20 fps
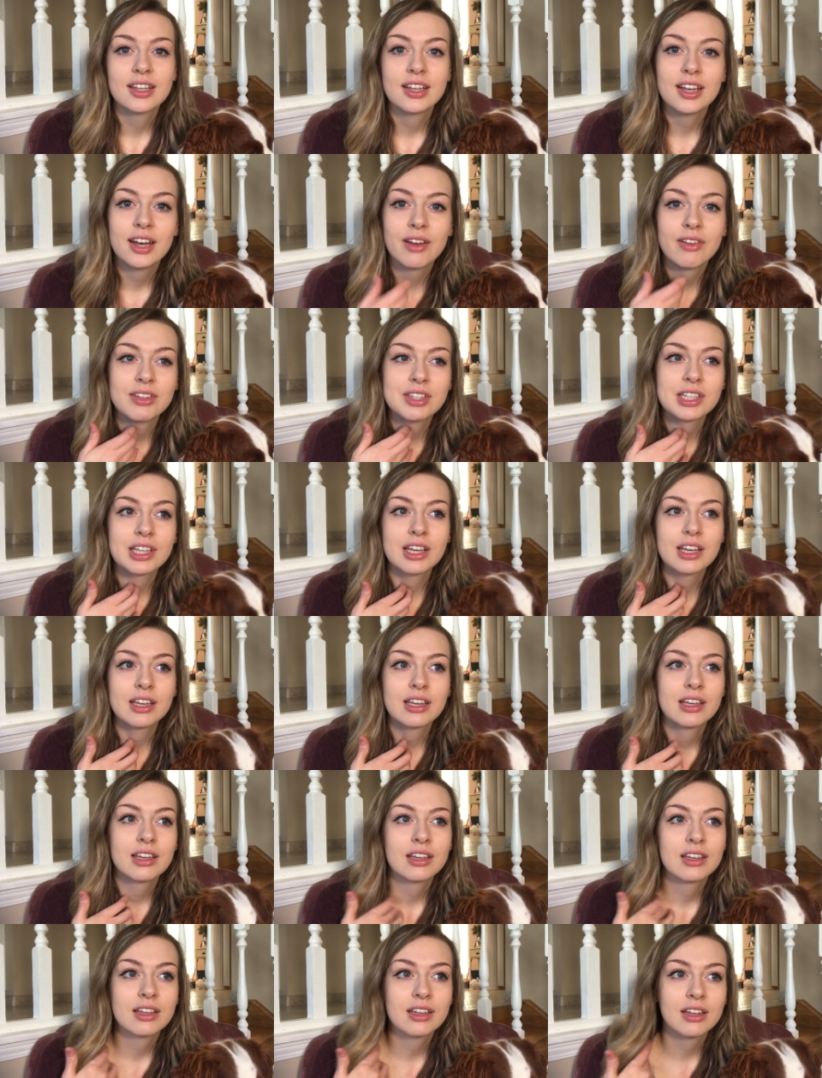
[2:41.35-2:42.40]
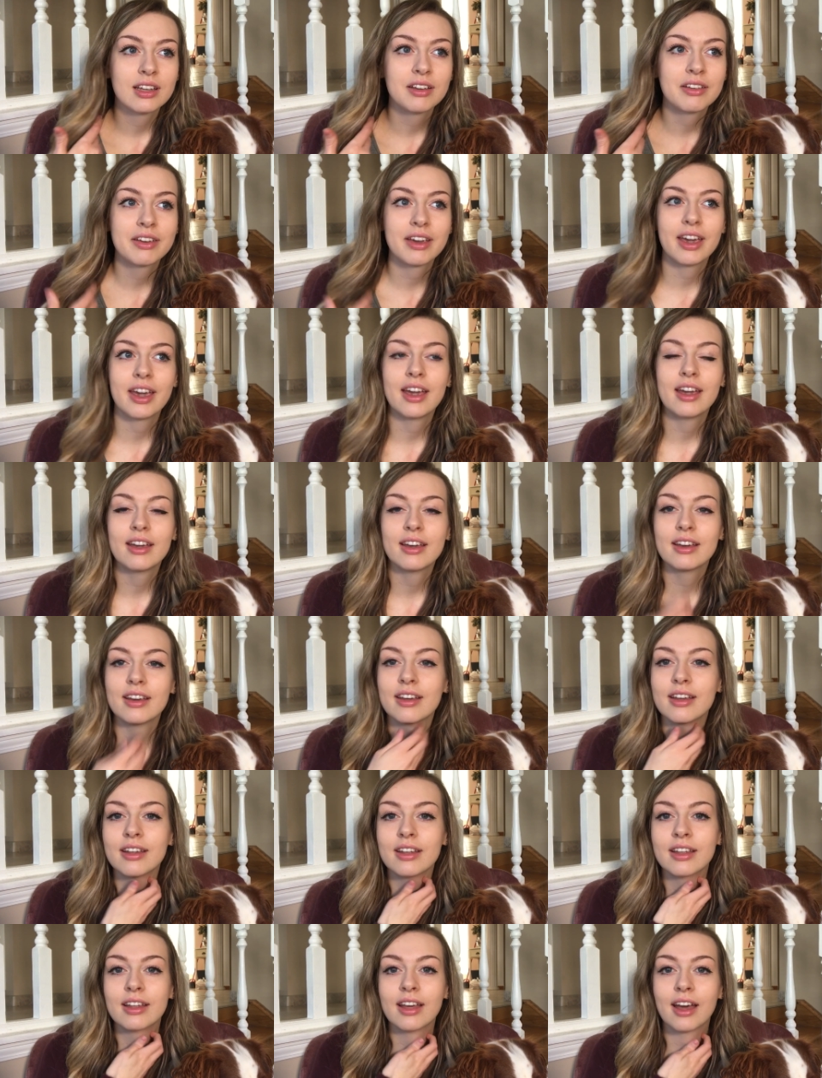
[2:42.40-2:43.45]
And I was like, okay,
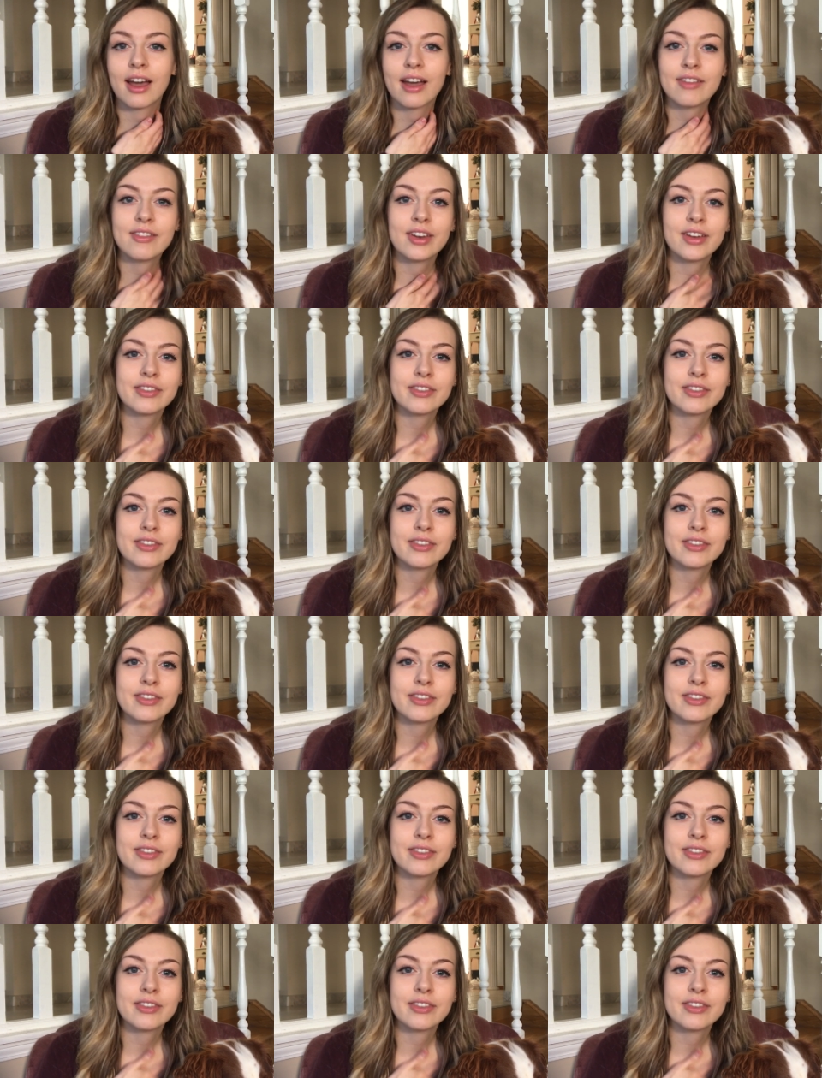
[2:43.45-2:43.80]
I've